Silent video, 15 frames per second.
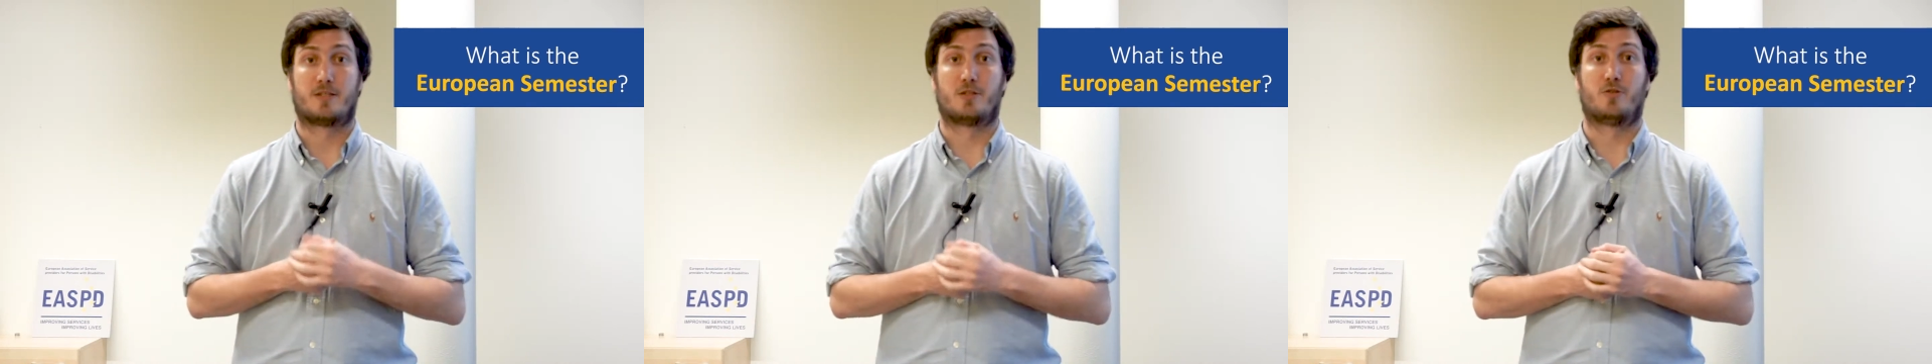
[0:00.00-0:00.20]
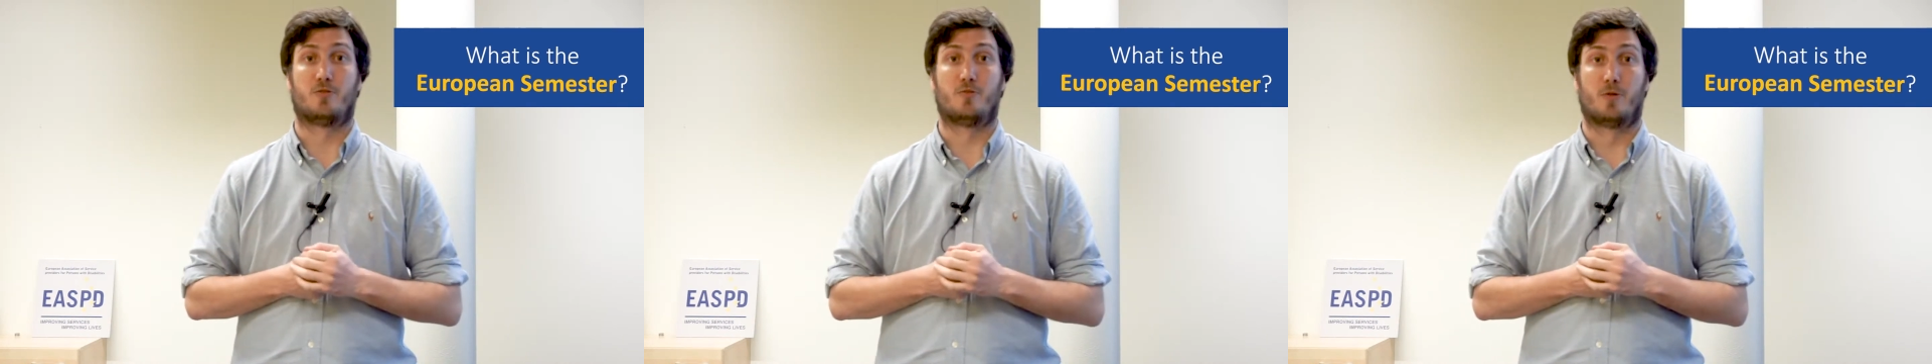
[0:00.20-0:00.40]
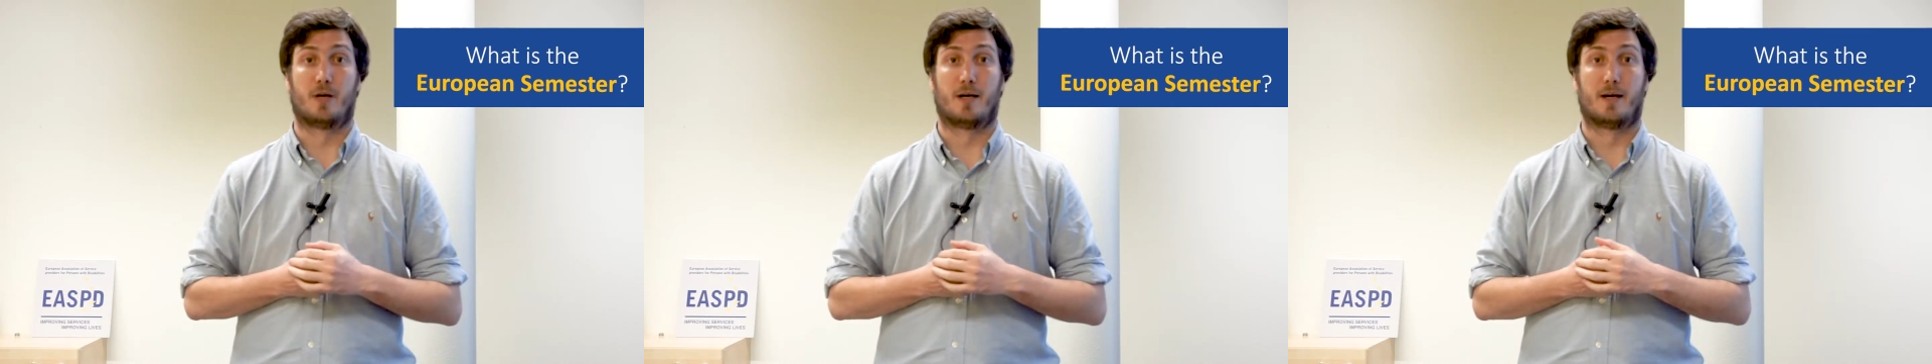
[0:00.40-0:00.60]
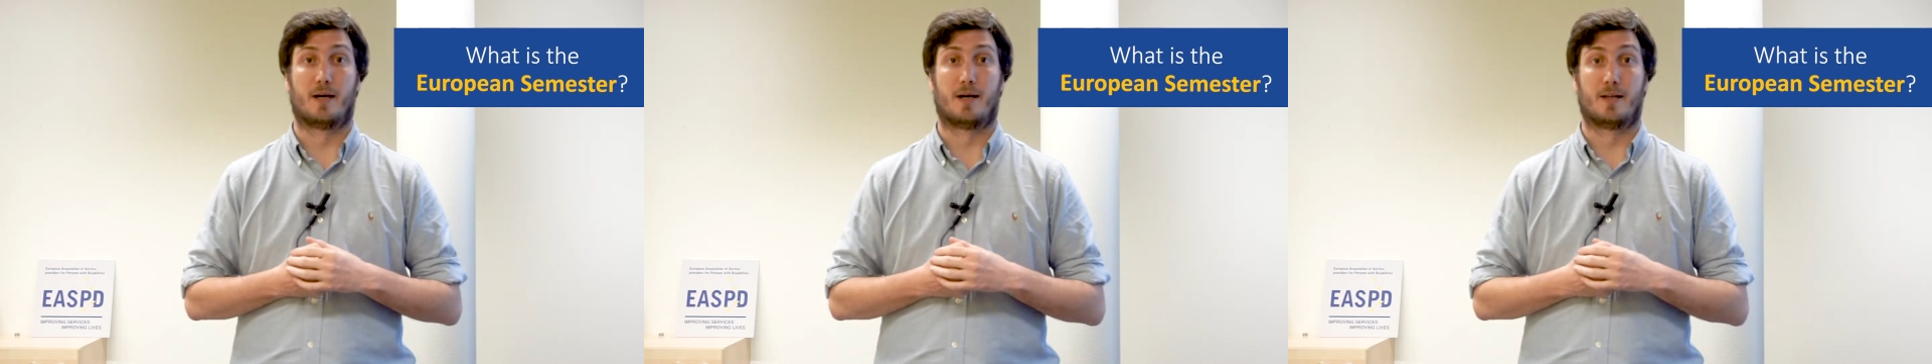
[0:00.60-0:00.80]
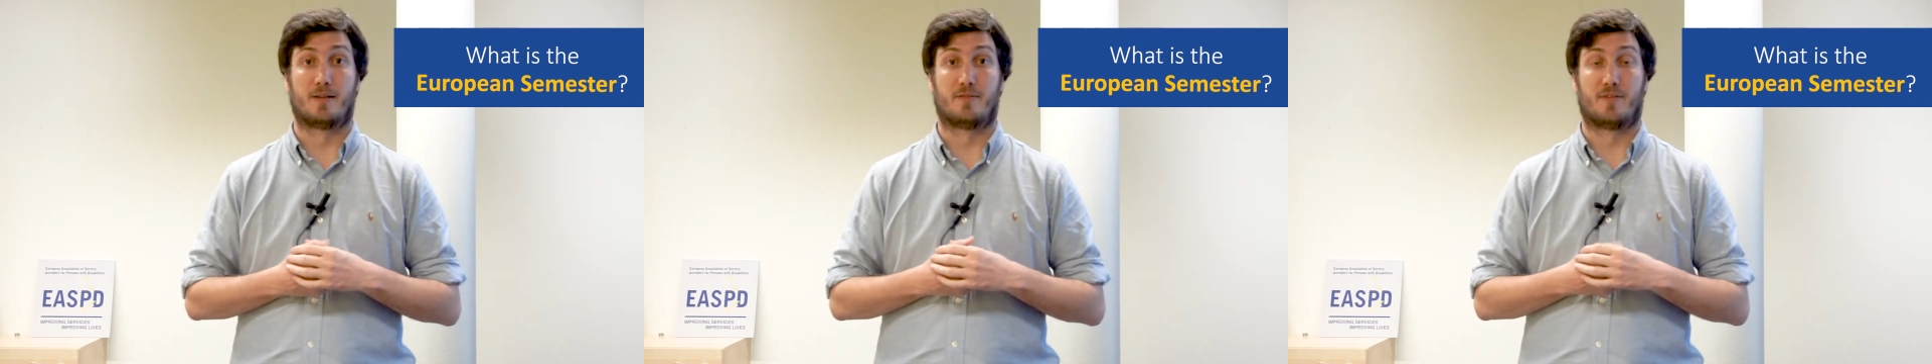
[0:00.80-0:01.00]
to
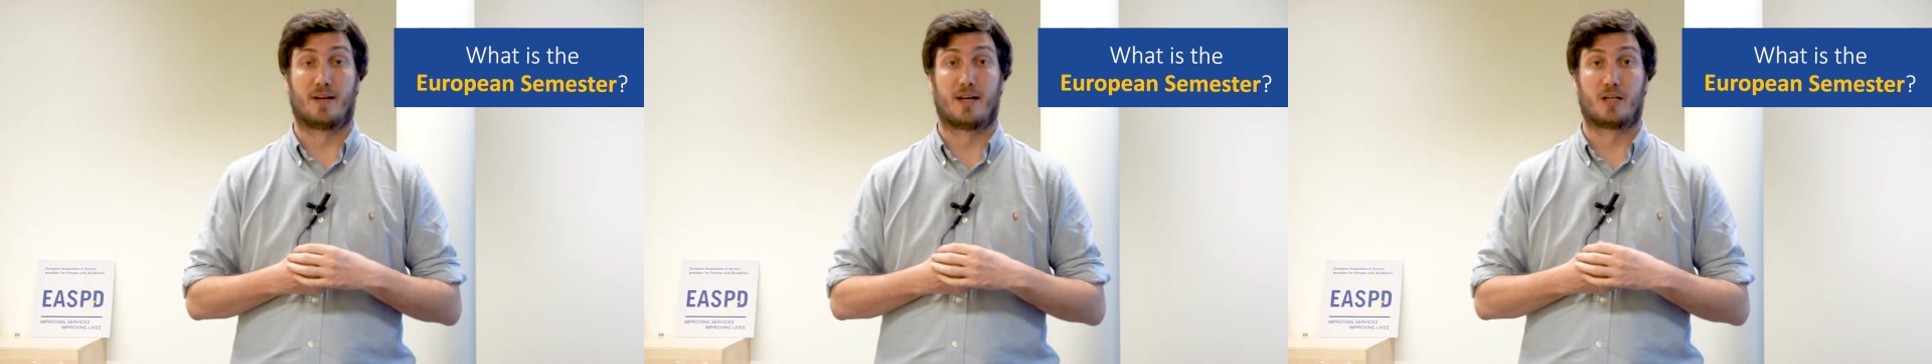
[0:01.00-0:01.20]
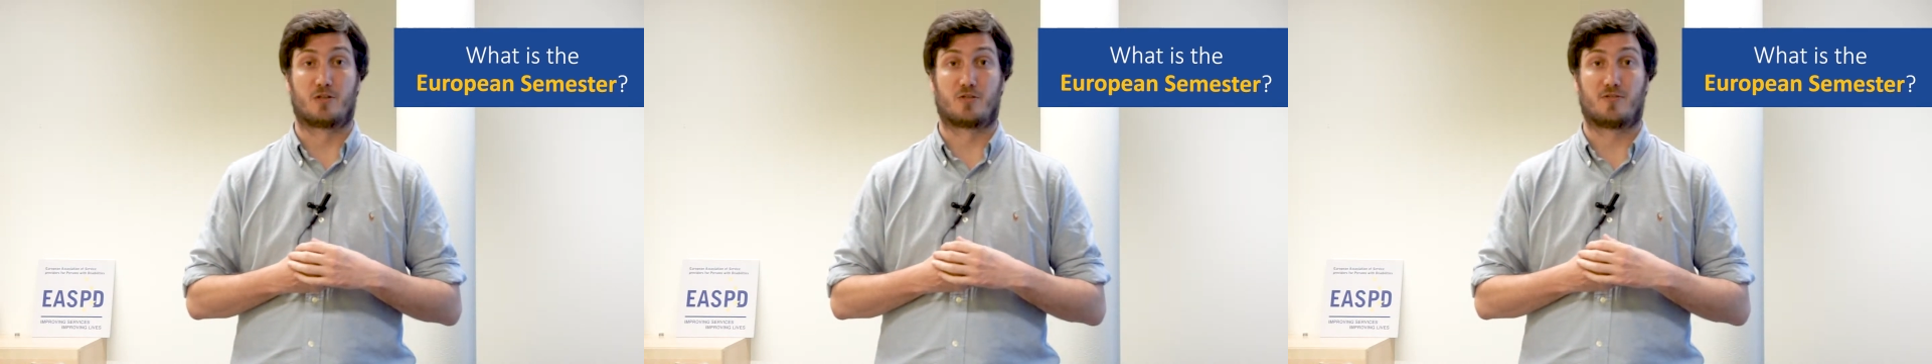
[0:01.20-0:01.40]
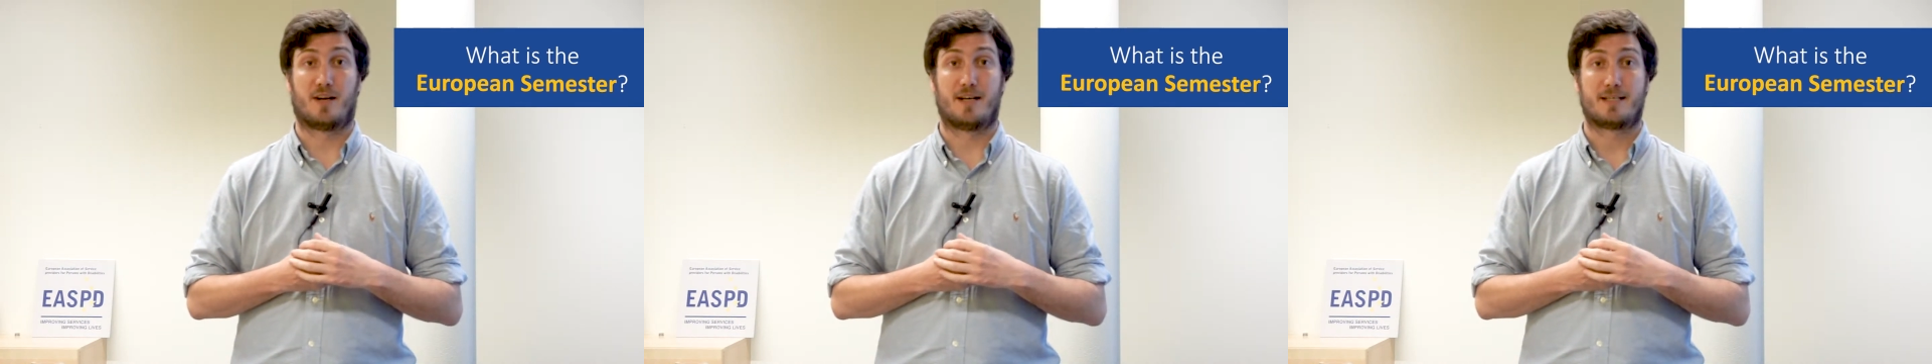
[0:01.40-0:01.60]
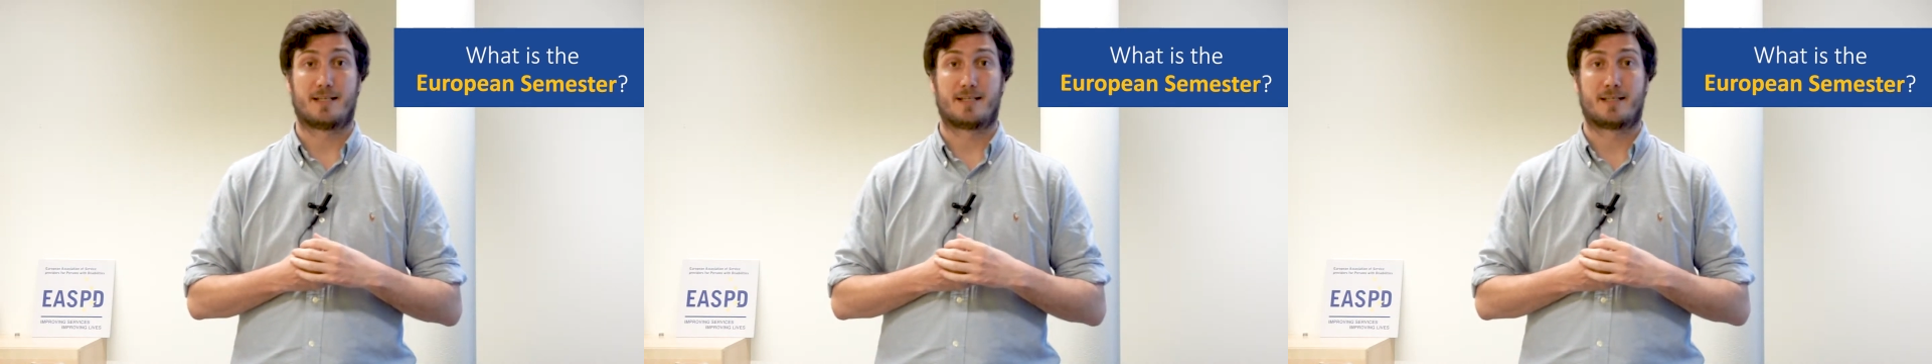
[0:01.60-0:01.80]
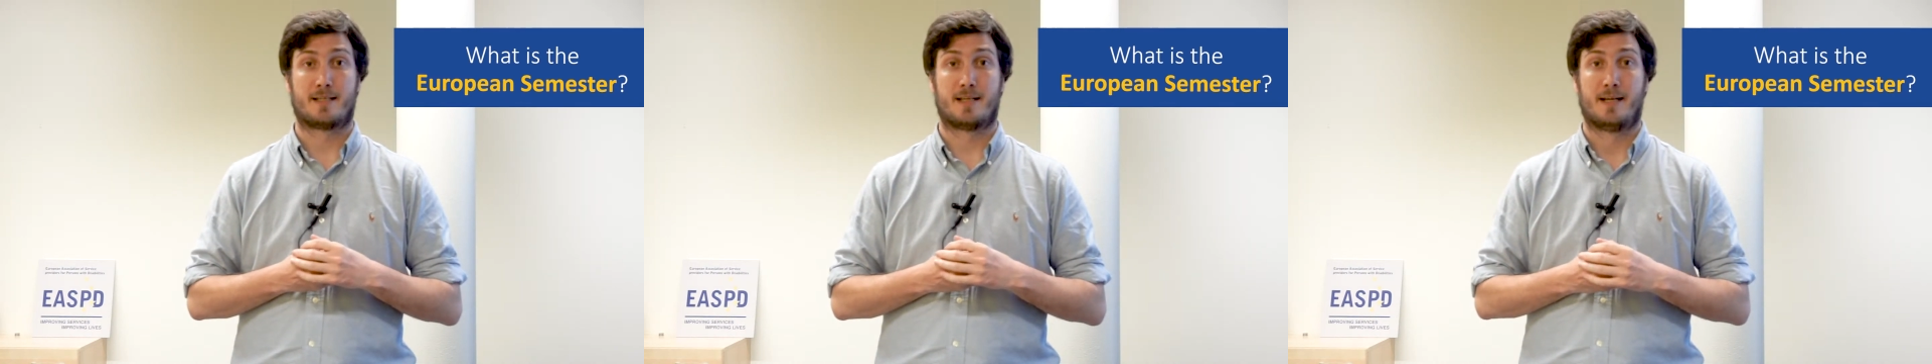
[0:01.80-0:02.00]
the financial
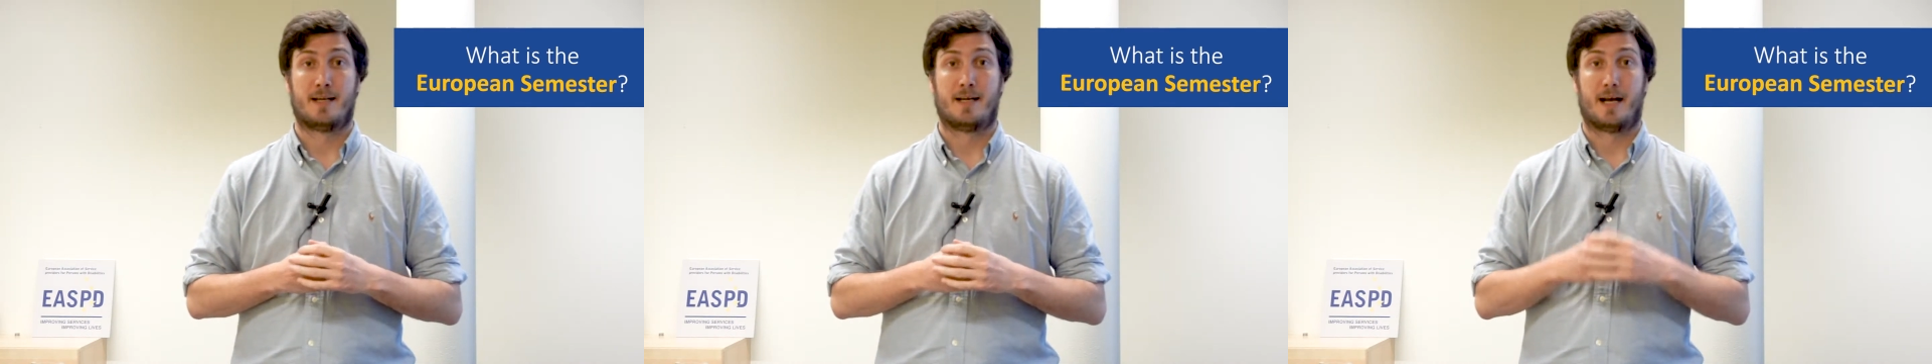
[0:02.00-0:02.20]
crisis,